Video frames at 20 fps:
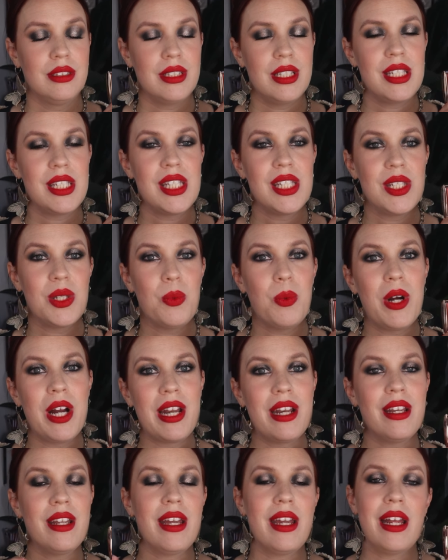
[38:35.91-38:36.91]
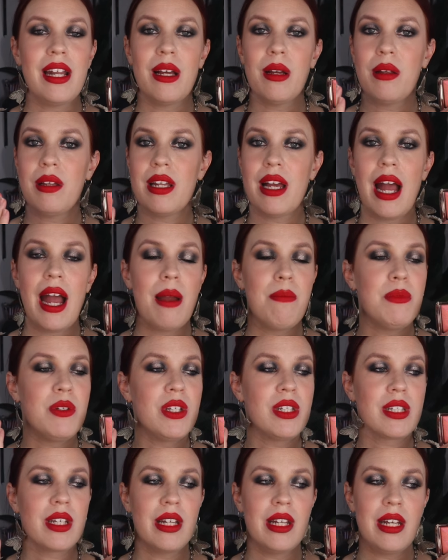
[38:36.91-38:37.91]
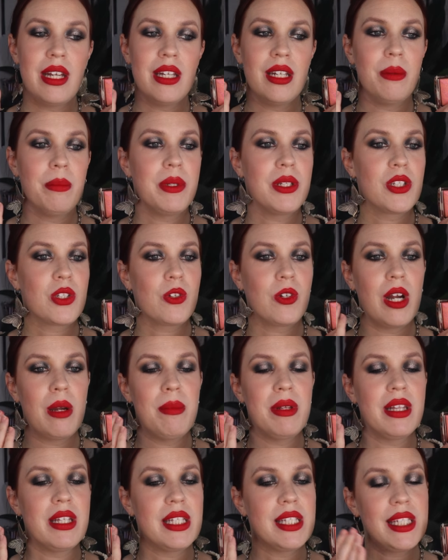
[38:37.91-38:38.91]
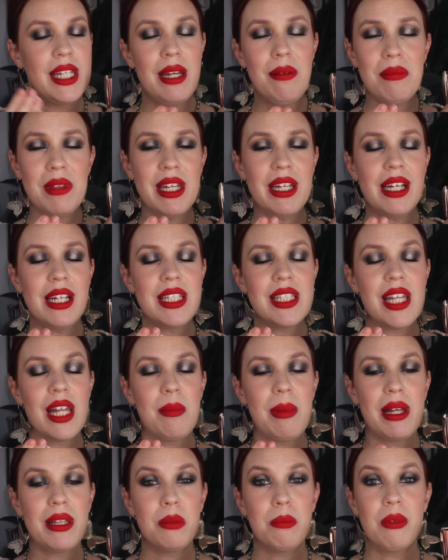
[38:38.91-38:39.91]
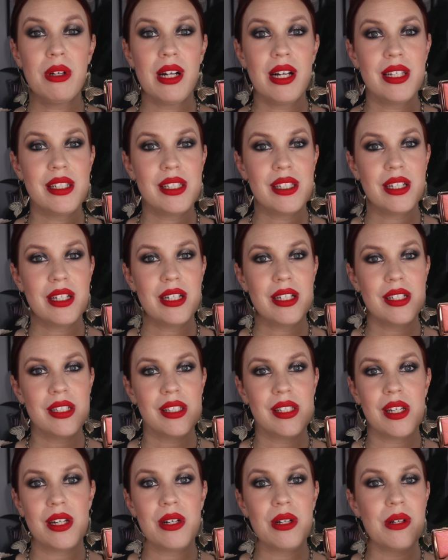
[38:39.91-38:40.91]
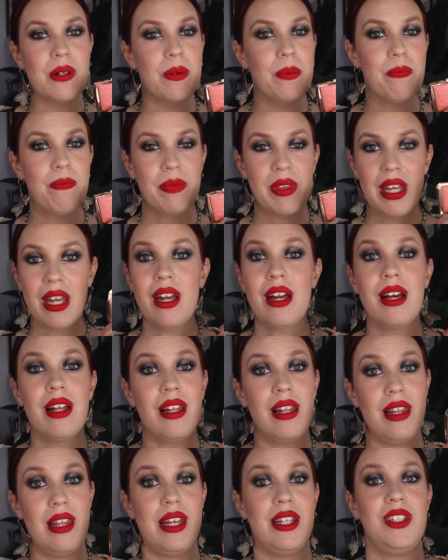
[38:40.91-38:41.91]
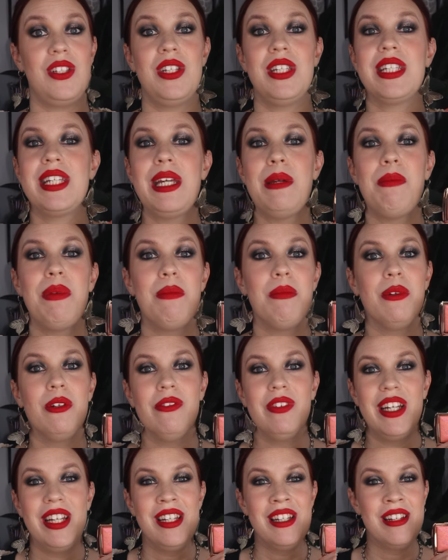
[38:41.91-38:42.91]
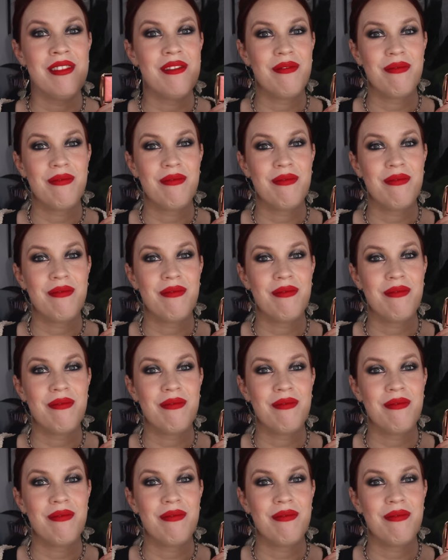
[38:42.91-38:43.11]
This is the one. And I, I'm just going to end up describing the same thing I said about the bronzer. So let's just keep it moving.